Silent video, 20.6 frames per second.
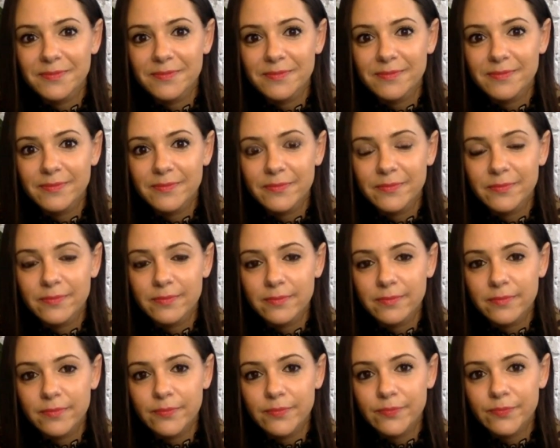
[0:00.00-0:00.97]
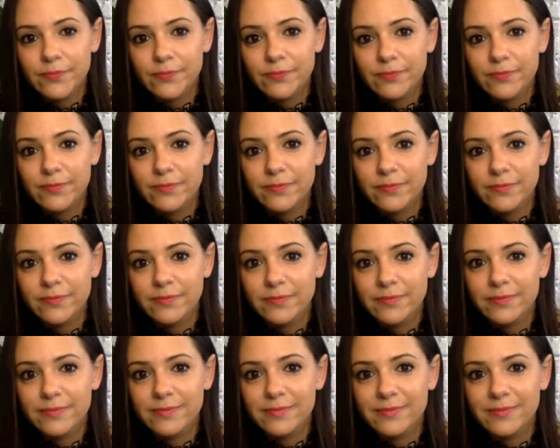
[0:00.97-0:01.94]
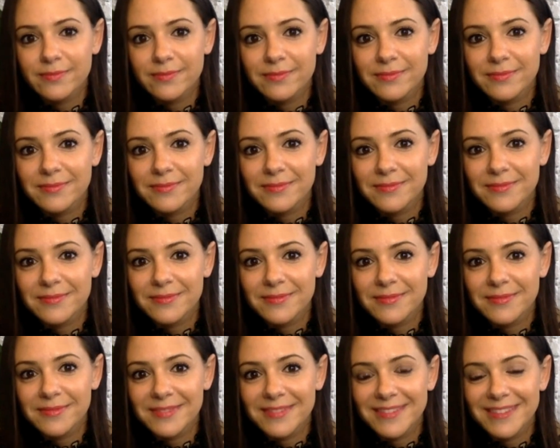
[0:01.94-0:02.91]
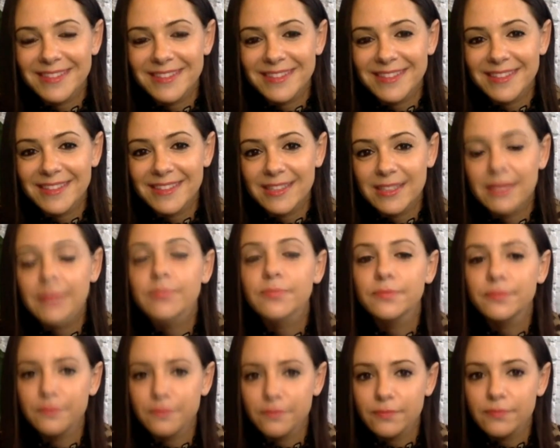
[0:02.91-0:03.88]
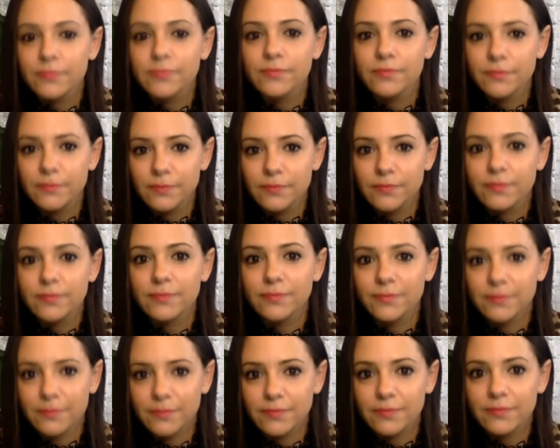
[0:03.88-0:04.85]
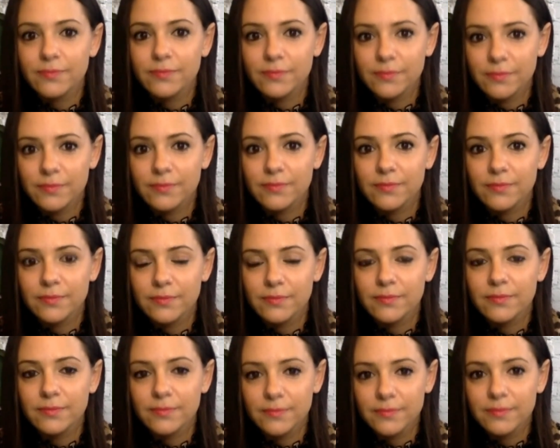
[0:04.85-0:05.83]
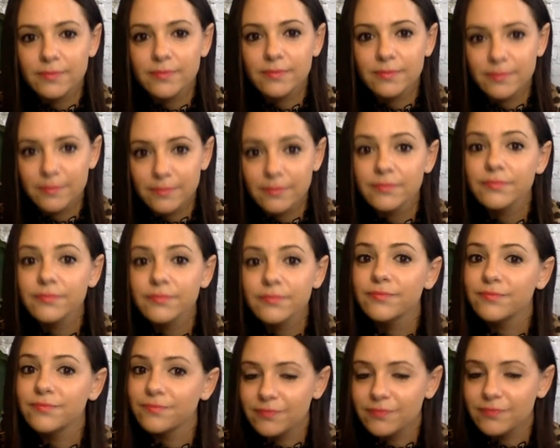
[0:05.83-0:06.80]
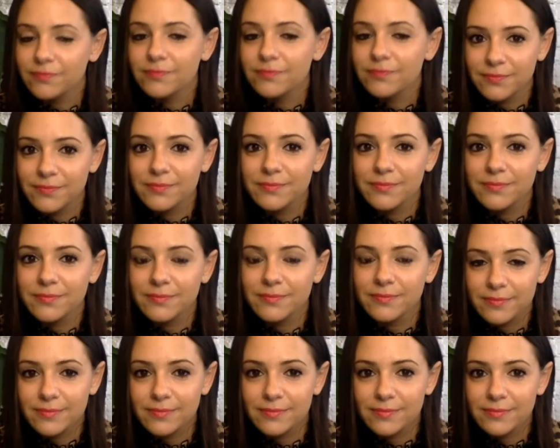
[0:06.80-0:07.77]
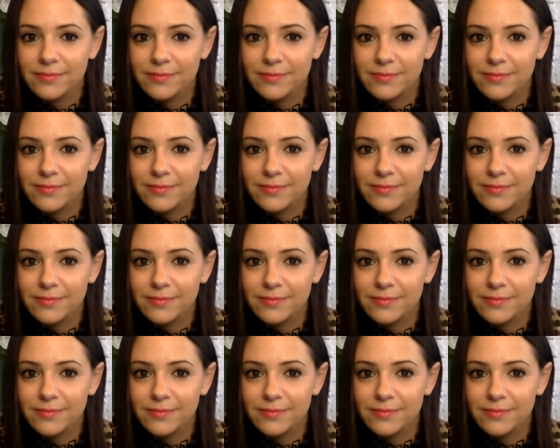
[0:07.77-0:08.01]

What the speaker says: The person shown says nothing.